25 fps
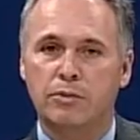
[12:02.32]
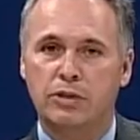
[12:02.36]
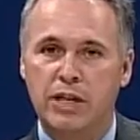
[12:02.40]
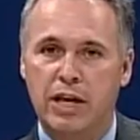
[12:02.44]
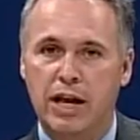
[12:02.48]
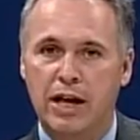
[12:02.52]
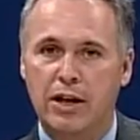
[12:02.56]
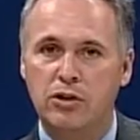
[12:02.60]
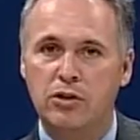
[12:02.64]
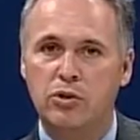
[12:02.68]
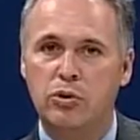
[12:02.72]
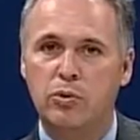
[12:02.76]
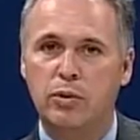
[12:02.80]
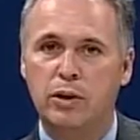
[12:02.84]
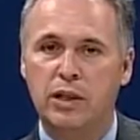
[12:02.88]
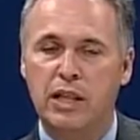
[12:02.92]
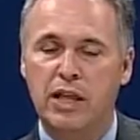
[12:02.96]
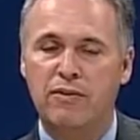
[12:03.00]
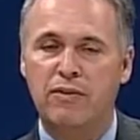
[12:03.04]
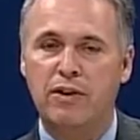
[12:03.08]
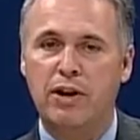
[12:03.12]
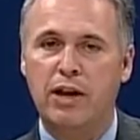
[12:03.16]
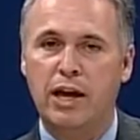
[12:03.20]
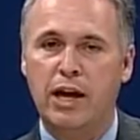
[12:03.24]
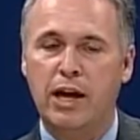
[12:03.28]
from 10 to
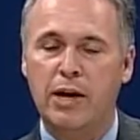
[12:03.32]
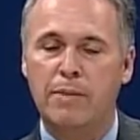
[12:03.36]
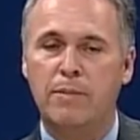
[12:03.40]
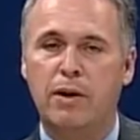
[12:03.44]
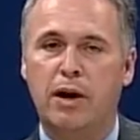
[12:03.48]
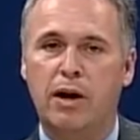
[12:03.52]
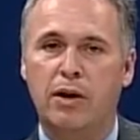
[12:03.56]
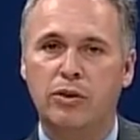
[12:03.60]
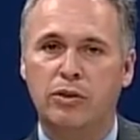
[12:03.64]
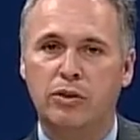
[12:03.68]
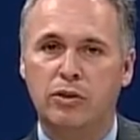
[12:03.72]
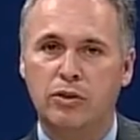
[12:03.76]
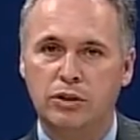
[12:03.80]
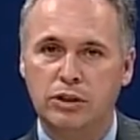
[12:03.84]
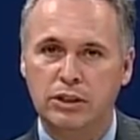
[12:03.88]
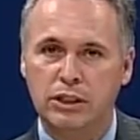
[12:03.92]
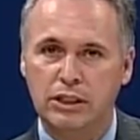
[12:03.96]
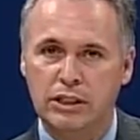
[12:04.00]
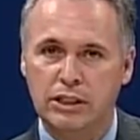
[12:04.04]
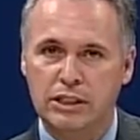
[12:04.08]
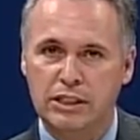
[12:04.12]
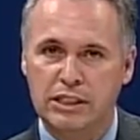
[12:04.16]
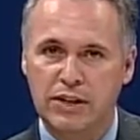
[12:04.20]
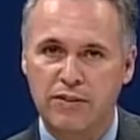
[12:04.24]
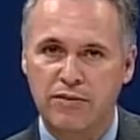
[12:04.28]
11 a.m. on
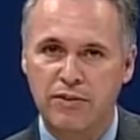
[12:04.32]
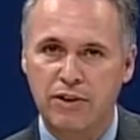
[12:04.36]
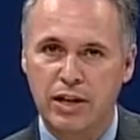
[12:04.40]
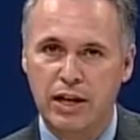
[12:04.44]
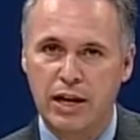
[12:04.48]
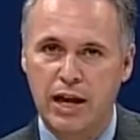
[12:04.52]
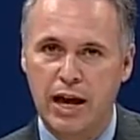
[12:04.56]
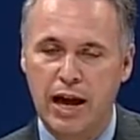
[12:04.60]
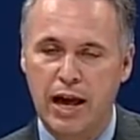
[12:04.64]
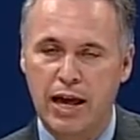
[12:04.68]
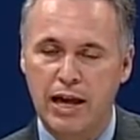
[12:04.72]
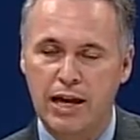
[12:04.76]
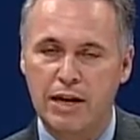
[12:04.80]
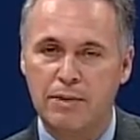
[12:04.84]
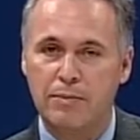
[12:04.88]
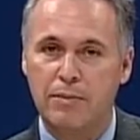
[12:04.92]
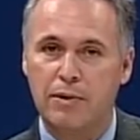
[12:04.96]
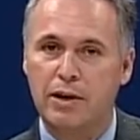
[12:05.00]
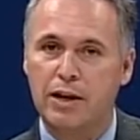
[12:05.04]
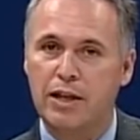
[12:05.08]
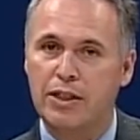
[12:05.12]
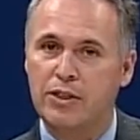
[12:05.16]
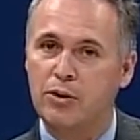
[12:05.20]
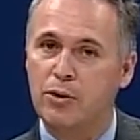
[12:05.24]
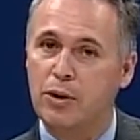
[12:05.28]
1370 AM
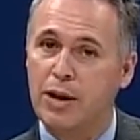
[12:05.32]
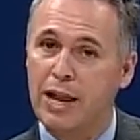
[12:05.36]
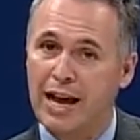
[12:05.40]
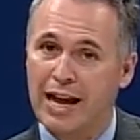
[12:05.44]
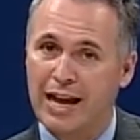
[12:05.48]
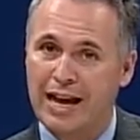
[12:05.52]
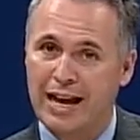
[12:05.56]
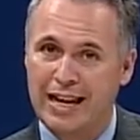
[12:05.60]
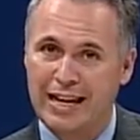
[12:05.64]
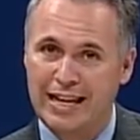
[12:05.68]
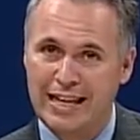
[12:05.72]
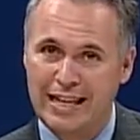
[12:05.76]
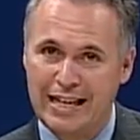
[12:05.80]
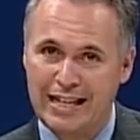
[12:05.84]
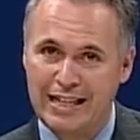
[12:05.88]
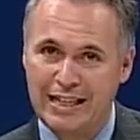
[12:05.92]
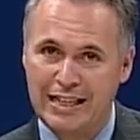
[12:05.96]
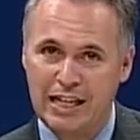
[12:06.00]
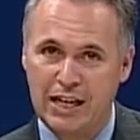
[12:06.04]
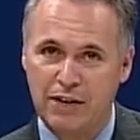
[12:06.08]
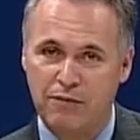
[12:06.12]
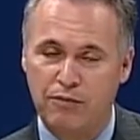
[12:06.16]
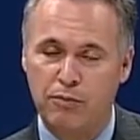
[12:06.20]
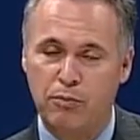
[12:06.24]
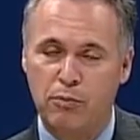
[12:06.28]
Radio La
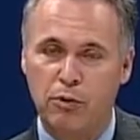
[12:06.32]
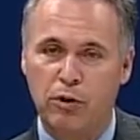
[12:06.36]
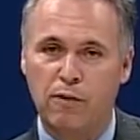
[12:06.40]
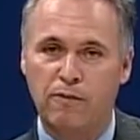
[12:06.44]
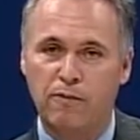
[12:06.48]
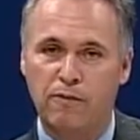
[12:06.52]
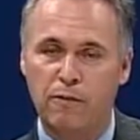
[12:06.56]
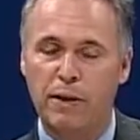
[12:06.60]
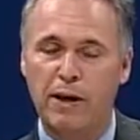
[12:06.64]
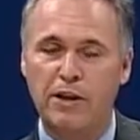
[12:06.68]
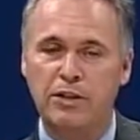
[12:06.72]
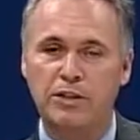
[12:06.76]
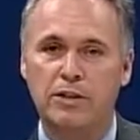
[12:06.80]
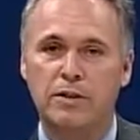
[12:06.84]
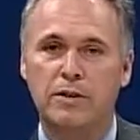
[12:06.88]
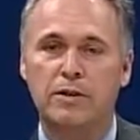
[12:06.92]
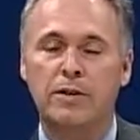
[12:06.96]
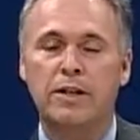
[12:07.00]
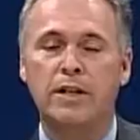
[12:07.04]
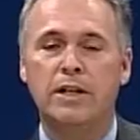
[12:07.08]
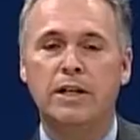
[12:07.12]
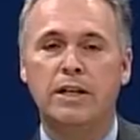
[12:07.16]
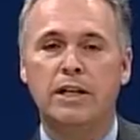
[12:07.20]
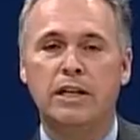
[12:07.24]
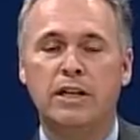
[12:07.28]
Caliente. For more information,
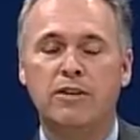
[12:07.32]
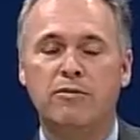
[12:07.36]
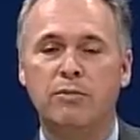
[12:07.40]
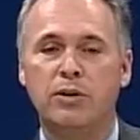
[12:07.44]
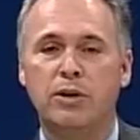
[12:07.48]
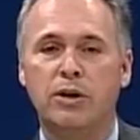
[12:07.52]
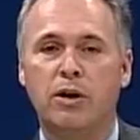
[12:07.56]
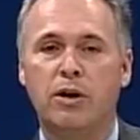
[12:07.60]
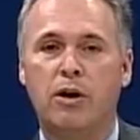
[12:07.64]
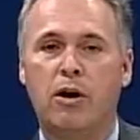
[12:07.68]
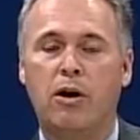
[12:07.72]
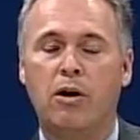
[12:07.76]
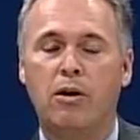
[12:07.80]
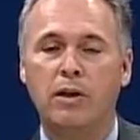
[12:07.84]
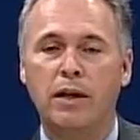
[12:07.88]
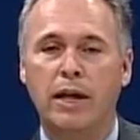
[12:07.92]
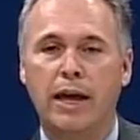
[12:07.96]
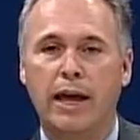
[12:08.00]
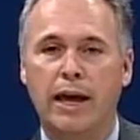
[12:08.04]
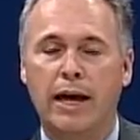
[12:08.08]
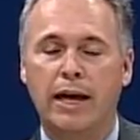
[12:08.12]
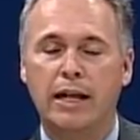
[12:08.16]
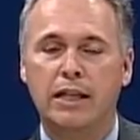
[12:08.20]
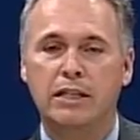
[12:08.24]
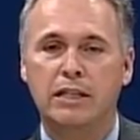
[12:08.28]
give me a
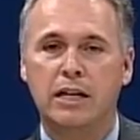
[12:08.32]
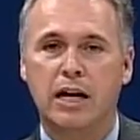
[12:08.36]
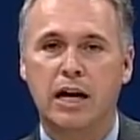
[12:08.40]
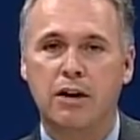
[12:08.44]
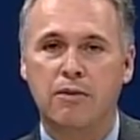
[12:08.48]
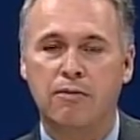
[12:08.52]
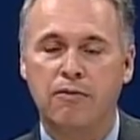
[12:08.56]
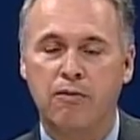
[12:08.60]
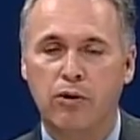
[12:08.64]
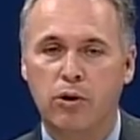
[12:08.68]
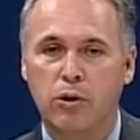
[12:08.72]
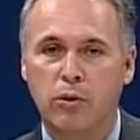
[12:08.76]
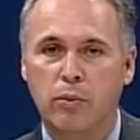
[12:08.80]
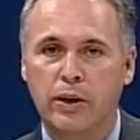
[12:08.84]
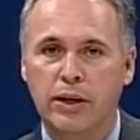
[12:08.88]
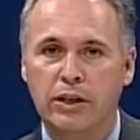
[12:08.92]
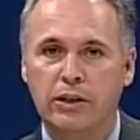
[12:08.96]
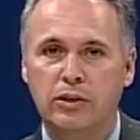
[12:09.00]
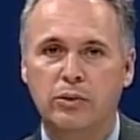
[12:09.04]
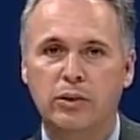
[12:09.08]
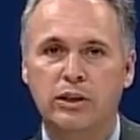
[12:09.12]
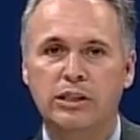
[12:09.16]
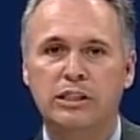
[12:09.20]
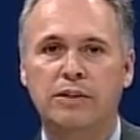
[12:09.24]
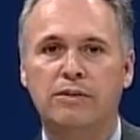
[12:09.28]
call at
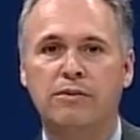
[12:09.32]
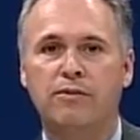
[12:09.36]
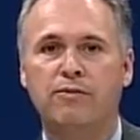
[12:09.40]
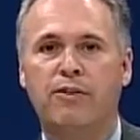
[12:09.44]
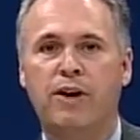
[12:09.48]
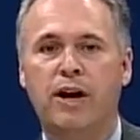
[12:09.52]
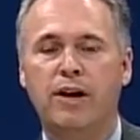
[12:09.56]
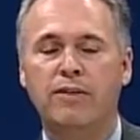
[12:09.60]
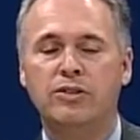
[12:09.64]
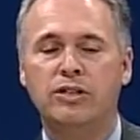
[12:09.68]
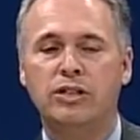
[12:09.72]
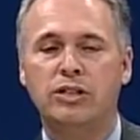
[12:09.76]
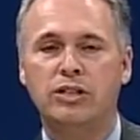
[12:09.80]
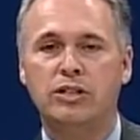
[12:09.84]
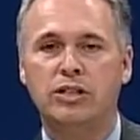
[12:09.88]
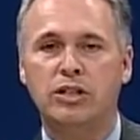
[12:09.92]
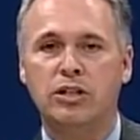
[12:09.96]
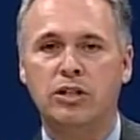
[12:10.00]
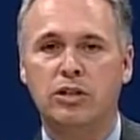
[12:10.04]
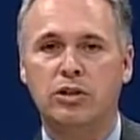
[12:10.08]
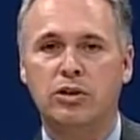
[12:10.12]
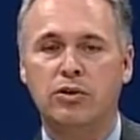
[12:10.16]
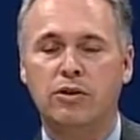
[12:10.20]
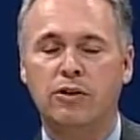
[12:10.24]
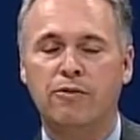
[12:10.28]

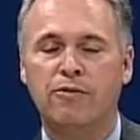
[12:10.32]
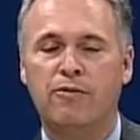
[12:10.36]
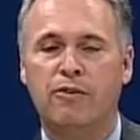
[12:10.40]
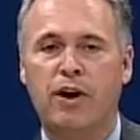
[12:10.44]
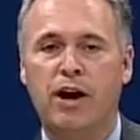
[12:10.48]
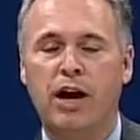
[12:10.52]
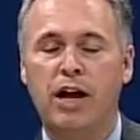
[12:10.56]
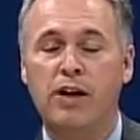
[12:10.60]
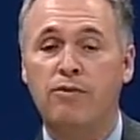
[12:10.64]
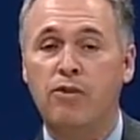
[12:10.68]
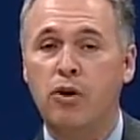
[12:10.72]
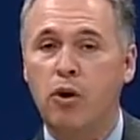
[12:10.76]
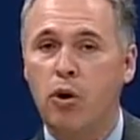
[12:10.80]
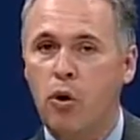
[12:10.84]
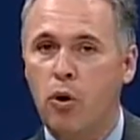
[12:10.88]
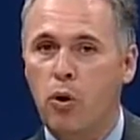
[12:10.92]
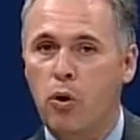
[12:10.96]
408-375-1635